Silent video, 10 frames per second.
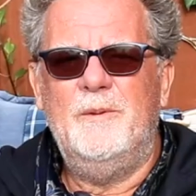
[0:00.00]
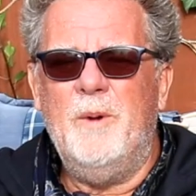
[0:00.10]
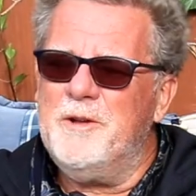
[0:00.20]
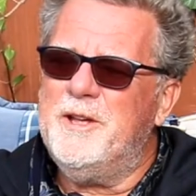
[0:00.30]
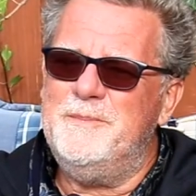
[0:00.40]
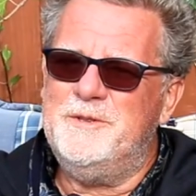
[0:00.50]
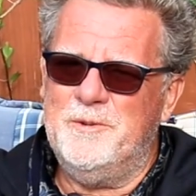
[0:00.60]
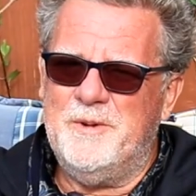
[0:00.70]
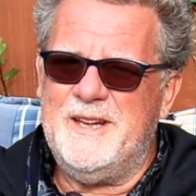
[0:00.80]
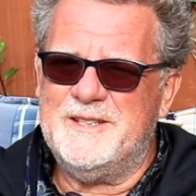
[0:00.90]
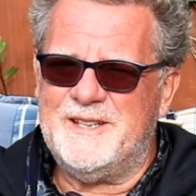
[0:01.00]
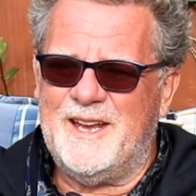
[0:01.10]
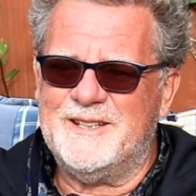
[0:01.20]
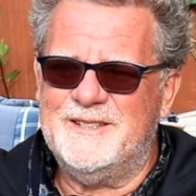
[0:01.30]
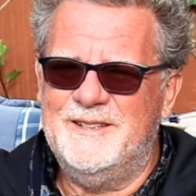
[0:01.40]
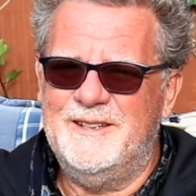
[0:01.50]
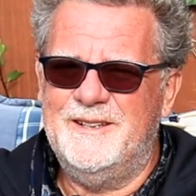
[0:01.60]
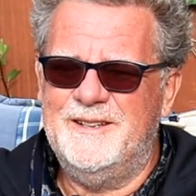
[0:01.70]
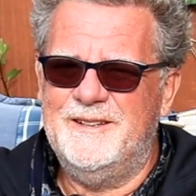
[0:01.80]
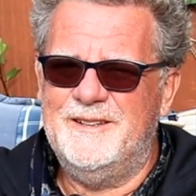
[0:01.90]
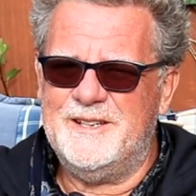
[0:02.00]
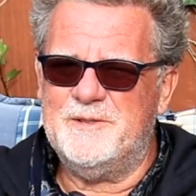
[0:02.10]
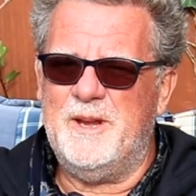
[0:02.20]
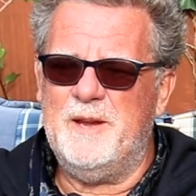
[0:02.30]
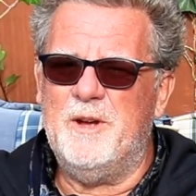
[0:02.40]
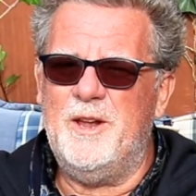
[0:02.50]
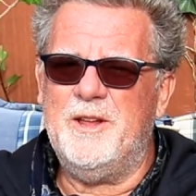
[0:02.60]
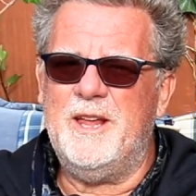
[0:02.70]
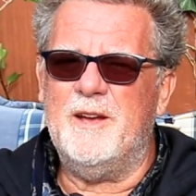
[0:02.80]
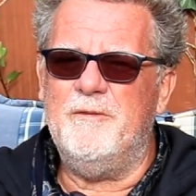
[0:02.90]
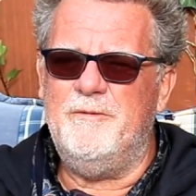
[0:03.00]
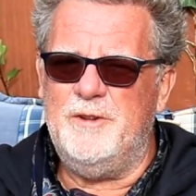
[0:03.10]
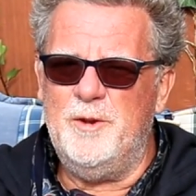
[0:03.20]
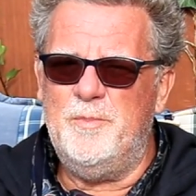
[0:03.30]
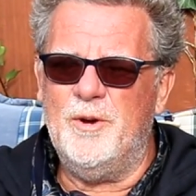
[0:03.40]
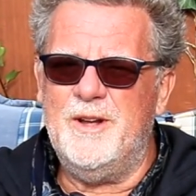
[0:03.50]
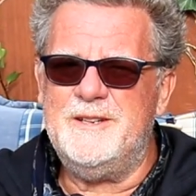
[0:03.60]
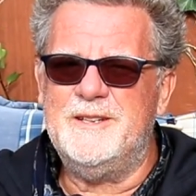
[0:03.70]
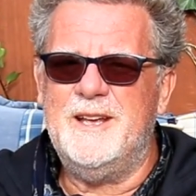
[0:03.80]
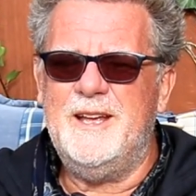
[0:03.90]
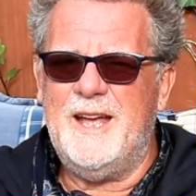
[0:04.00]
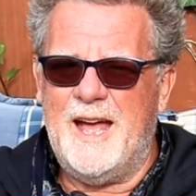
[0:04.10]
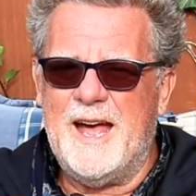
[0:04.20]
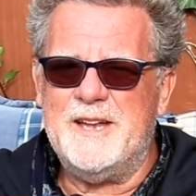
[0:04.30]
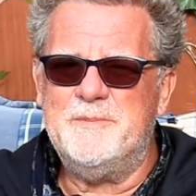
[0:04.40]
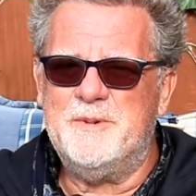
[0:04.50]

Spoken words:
Welcome to week 6. This week we're looking at viewpoint and